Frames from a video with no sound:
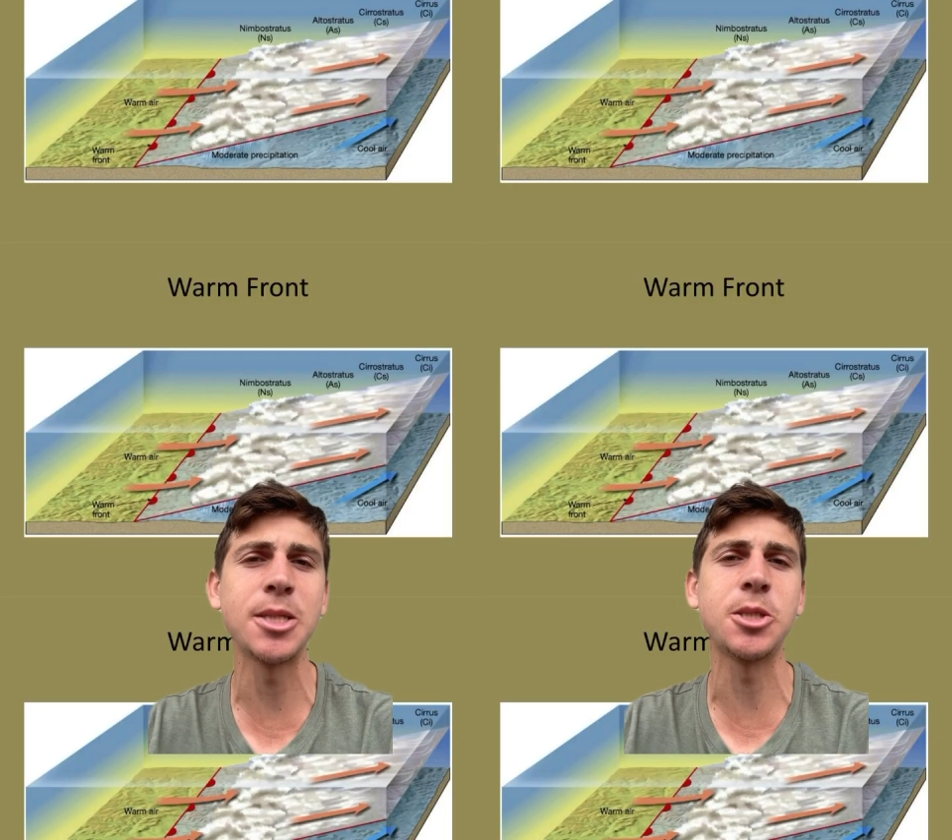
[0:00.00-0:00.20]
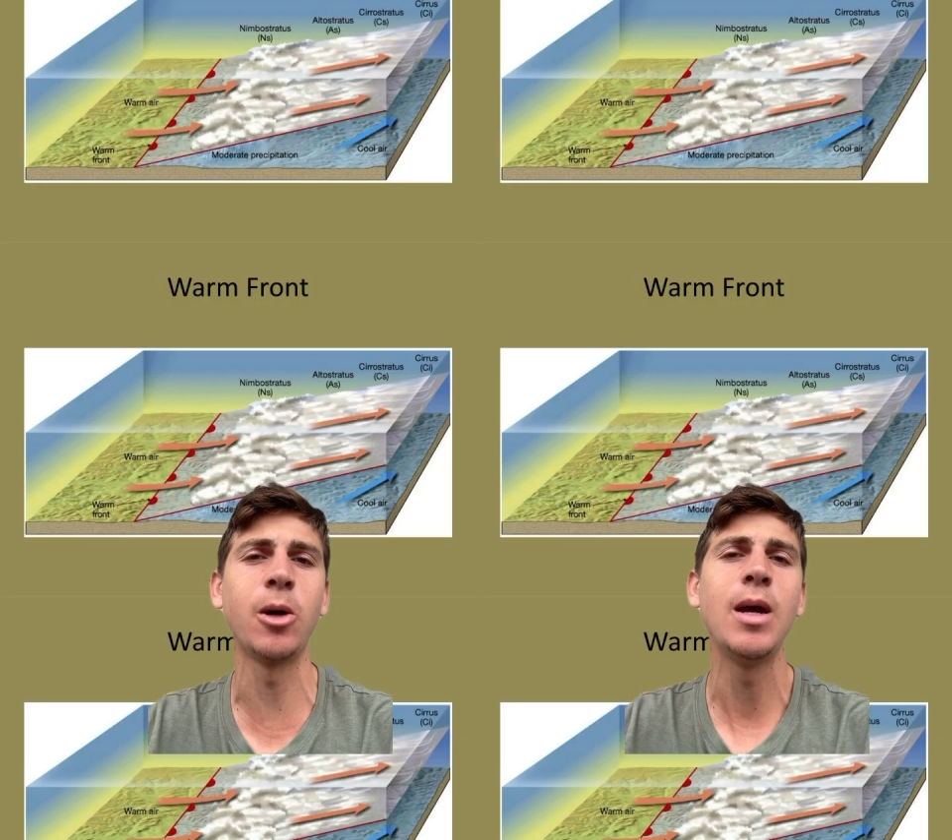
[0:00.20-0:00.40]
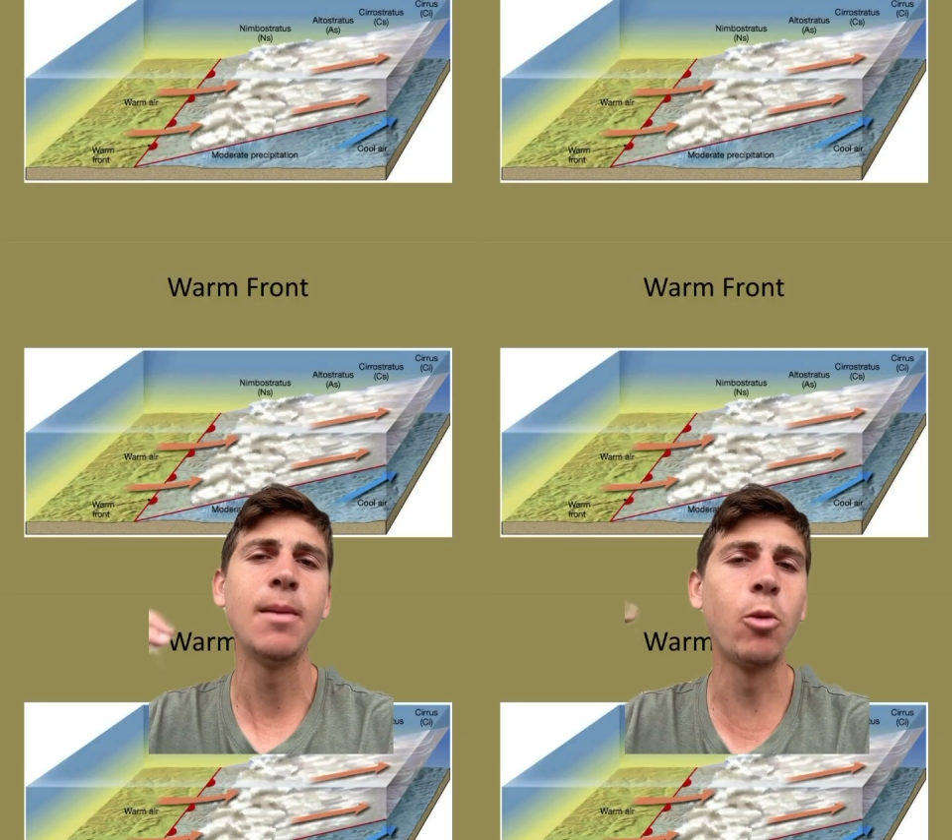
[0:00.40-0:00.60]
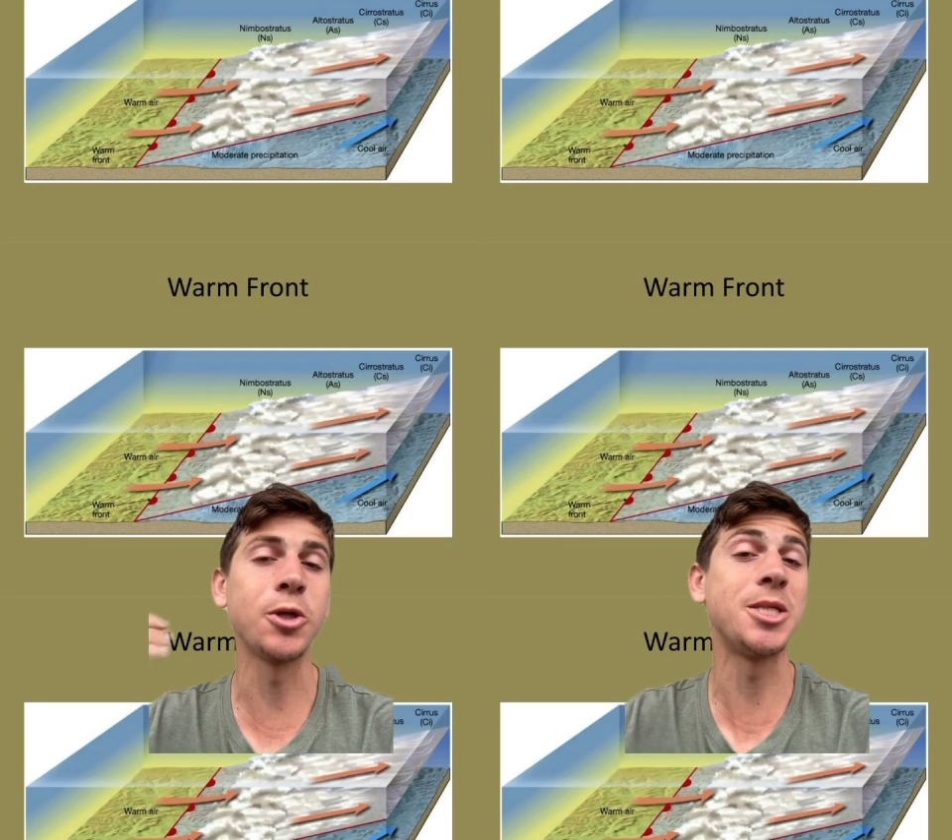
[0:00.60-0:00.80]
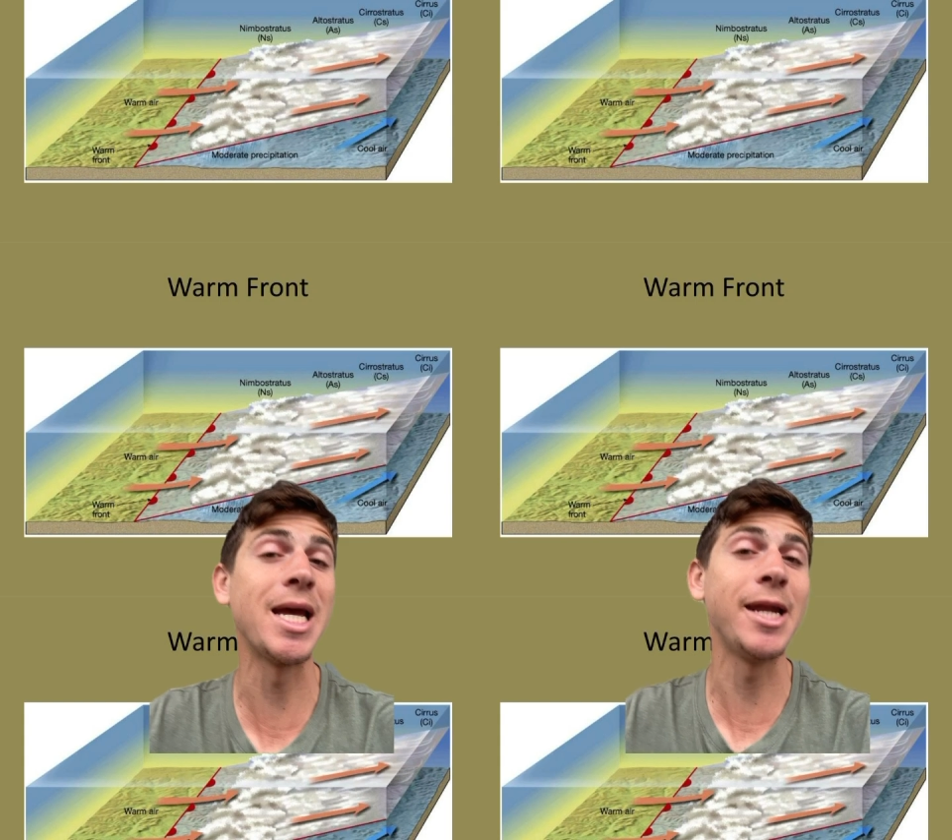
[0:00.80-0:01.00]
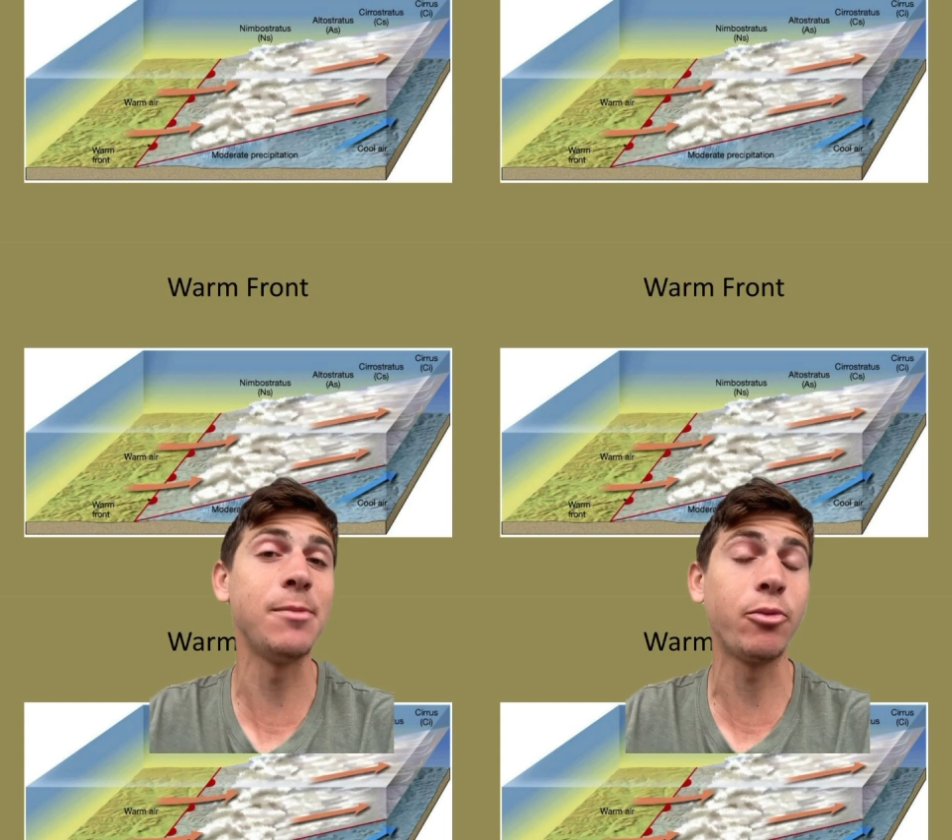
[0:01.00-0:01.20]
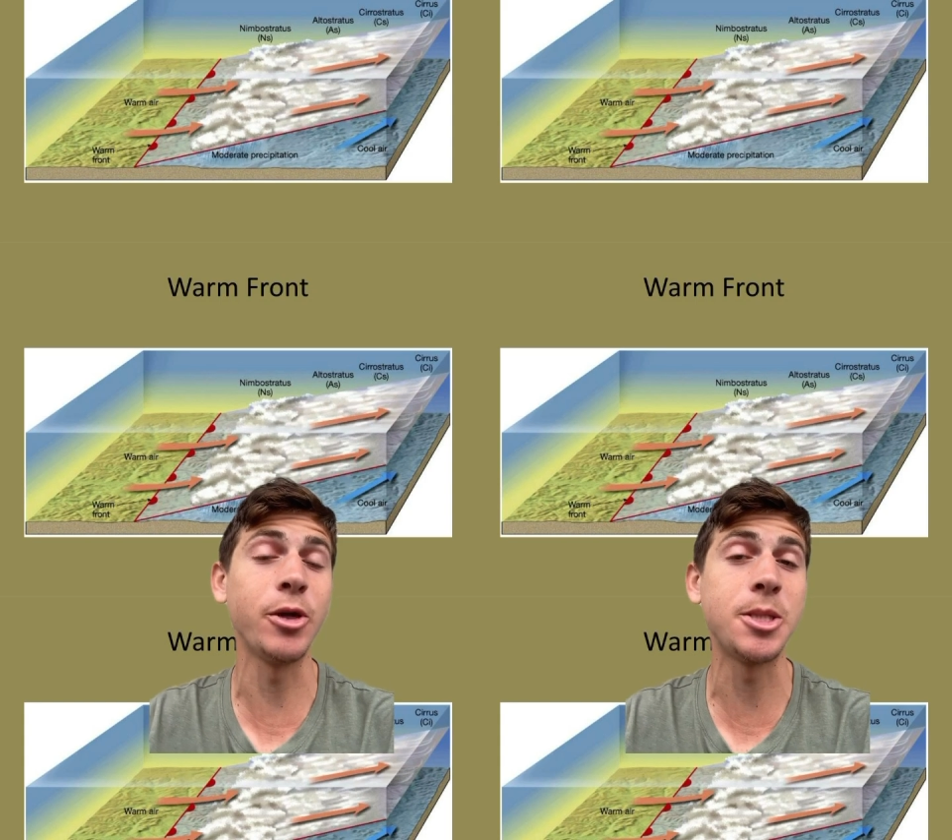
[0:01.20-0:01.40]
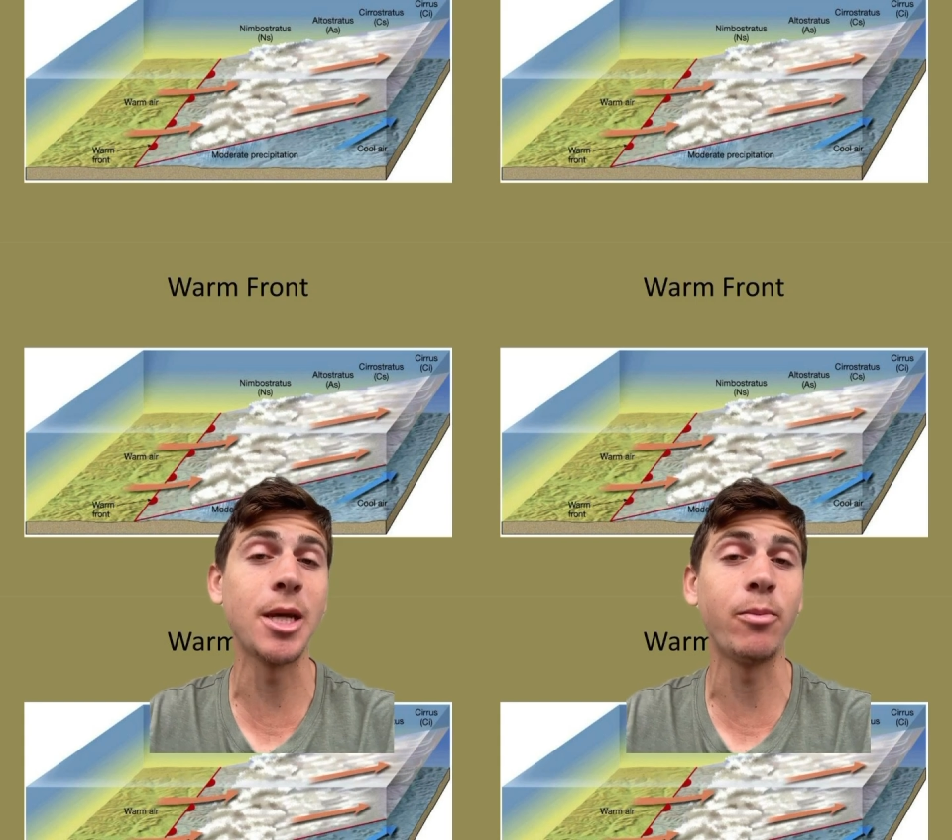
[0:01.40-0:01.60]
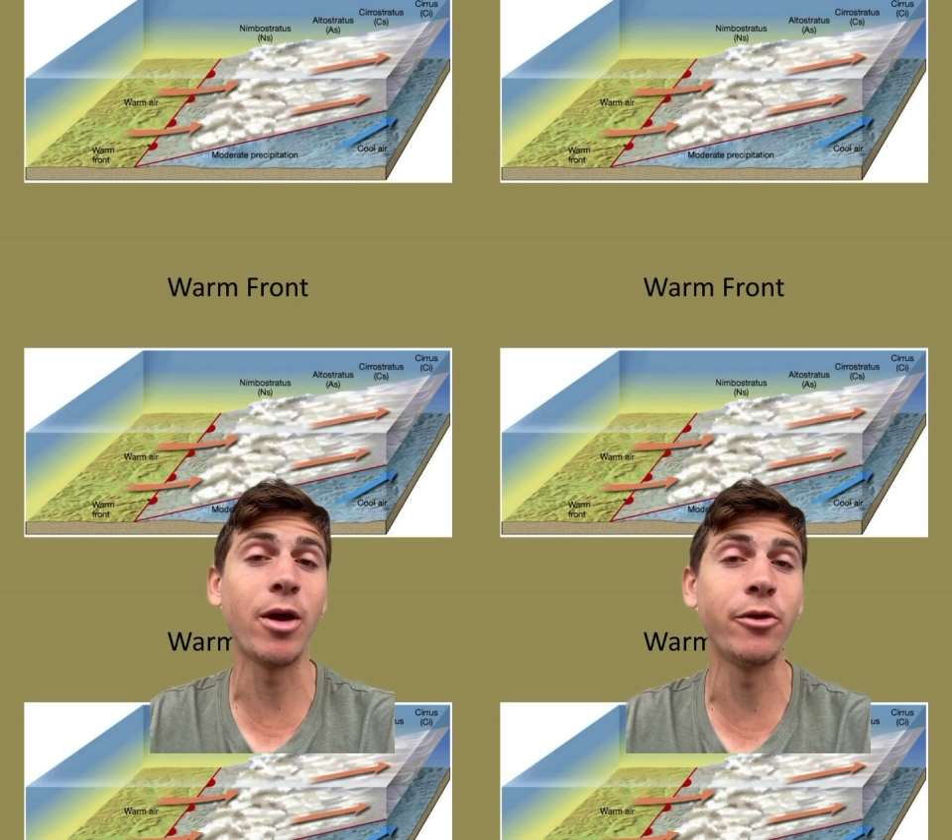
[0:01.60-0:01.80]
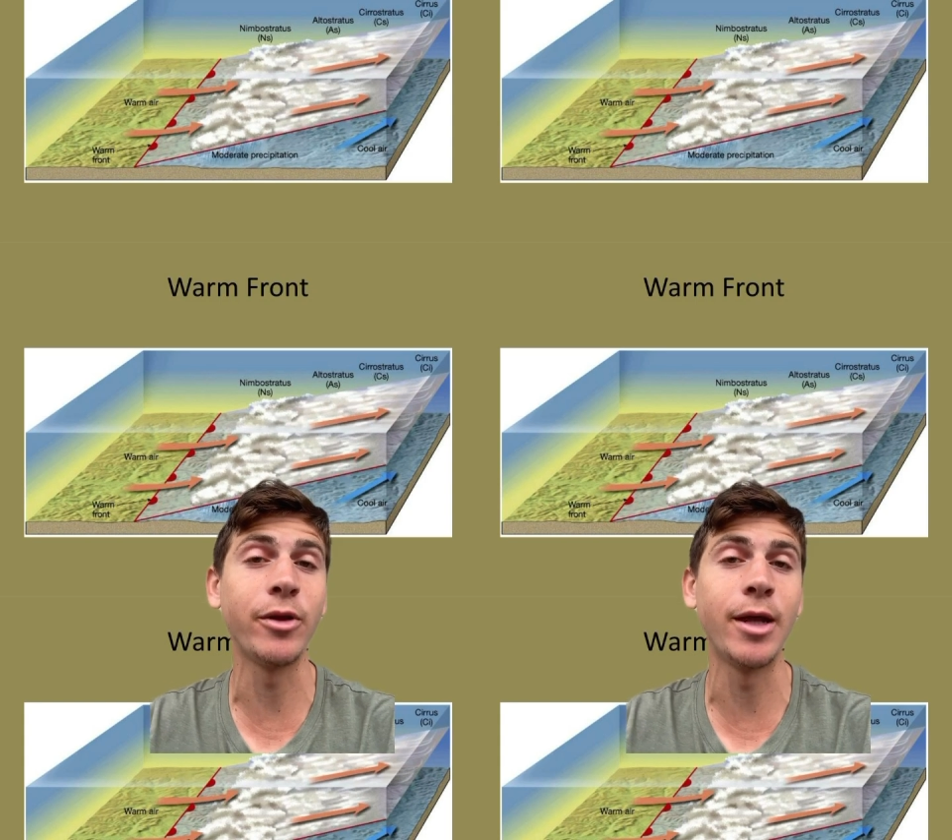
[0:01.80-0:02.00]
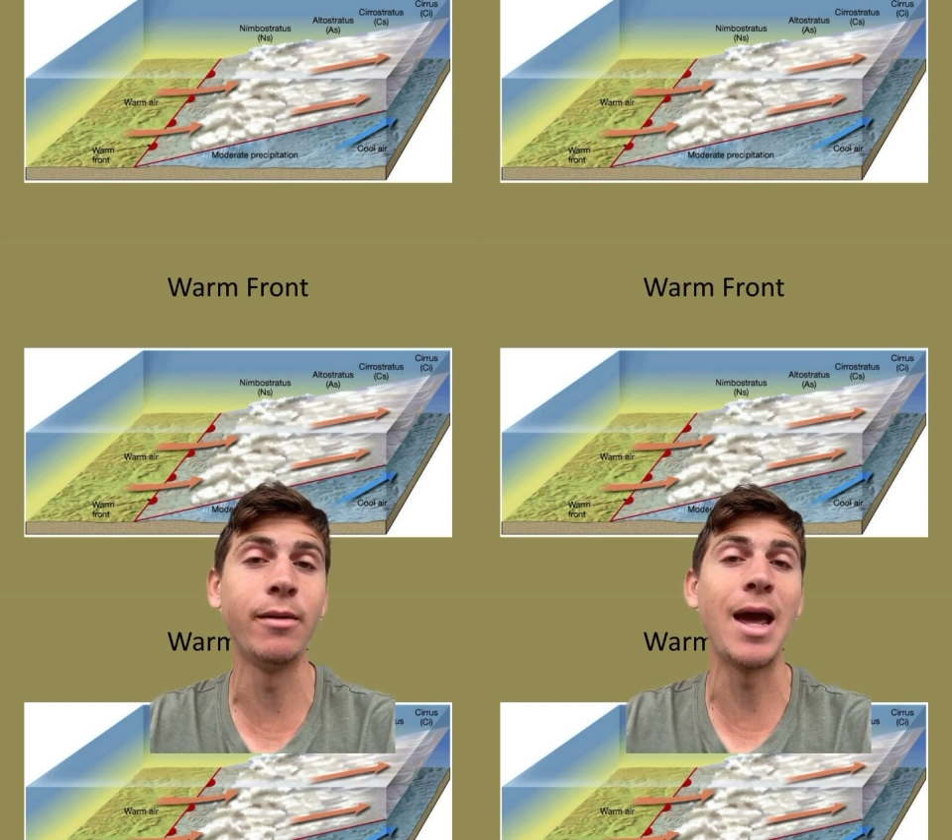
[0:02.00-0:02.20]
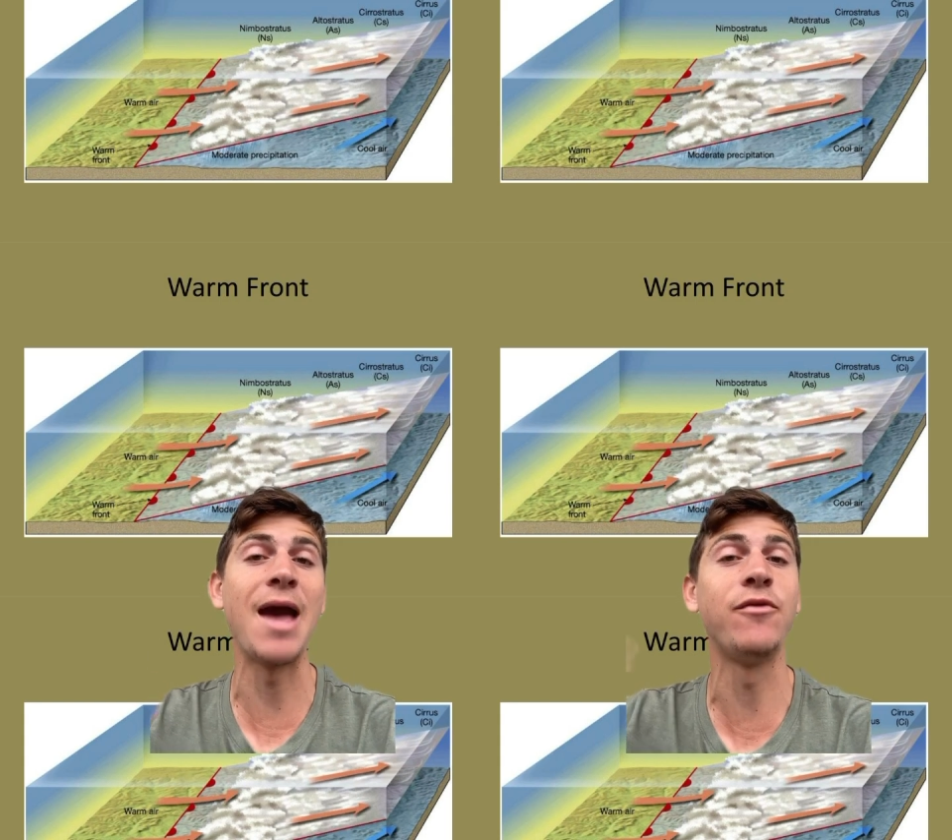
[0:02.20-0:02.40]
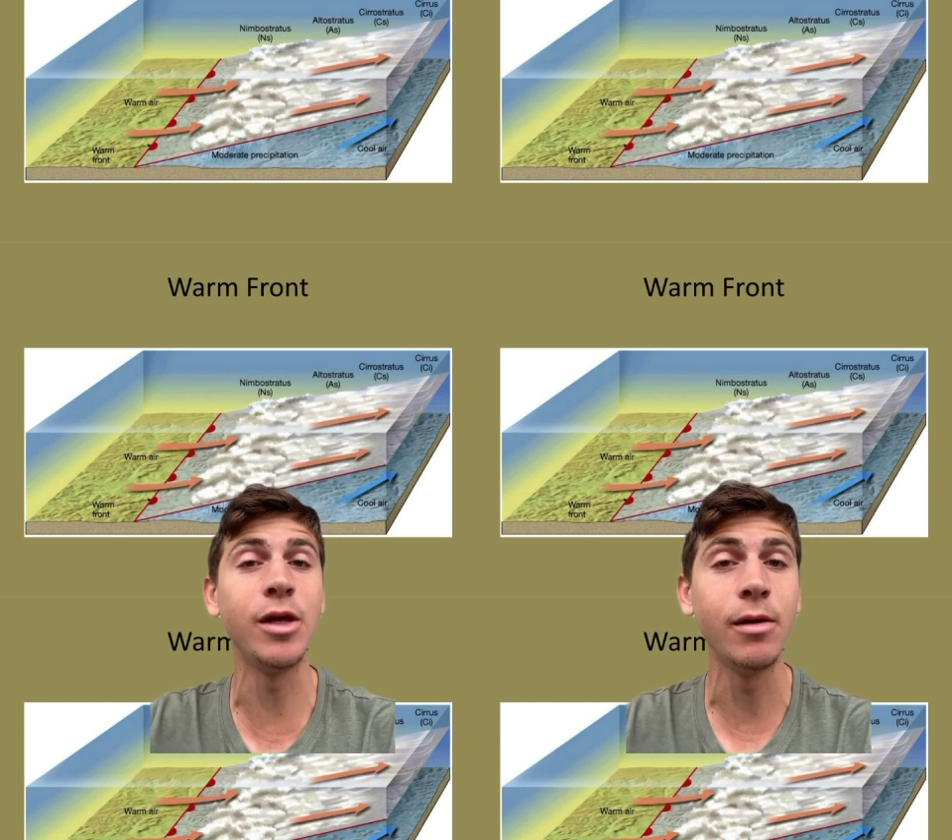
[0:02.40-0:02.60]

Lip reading: so more steady precip rather than heavy